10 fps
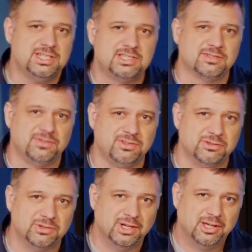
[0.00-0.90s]
each of
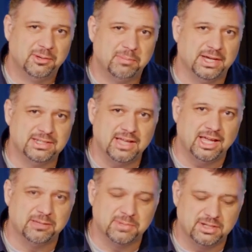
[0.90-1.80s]
you by
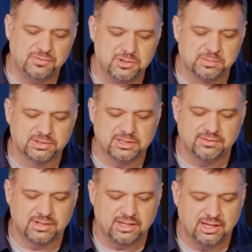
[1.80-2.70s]
name. And if you
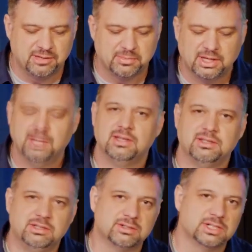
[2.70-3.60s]
believe in him,
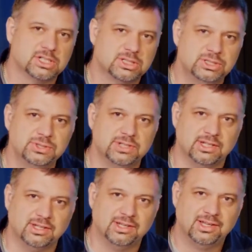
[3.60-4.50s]
you're
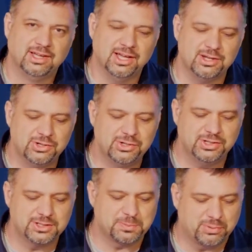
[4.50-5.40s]
included in
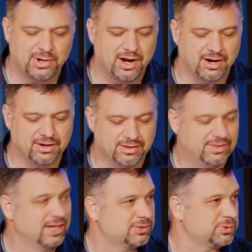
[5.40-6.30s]
his prayer
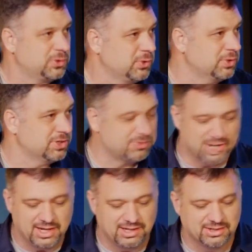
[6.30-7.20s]
that's recorded
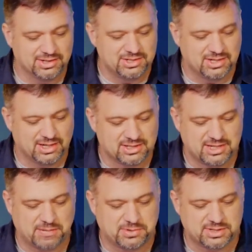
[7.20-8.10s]
right here in John
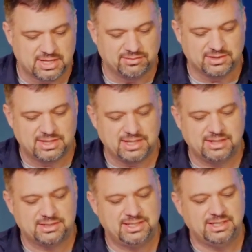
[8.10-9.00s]
chapter
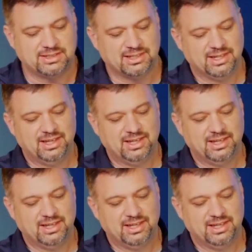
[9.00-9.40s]
17.